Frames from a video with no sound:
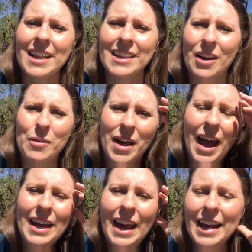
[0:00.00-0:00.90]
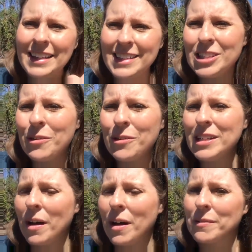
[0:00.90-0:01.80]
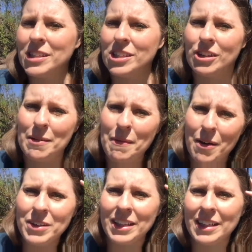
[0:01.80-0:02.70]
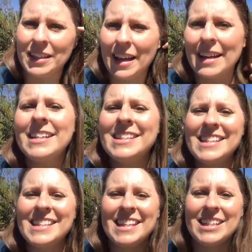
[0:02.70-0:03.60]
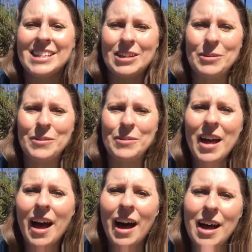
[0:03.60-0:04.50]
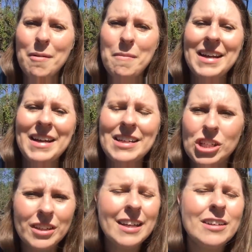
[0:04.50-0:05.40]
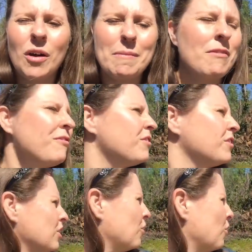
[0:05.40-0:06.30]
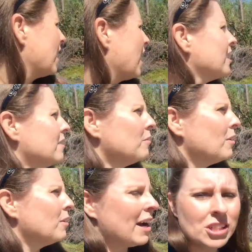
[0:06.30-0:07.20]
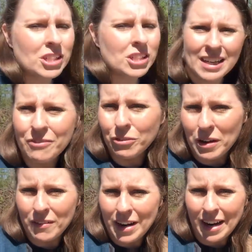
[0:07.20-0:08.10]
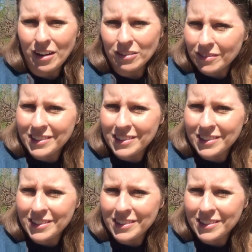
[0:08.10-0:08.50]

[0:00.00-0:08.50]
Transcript: Hello. Hi, Haley's Toys. Welcome to the stream. I'm really glad to see you. Um, am I in Turkey? No, I'm in Florida. We're actually in Florida right now.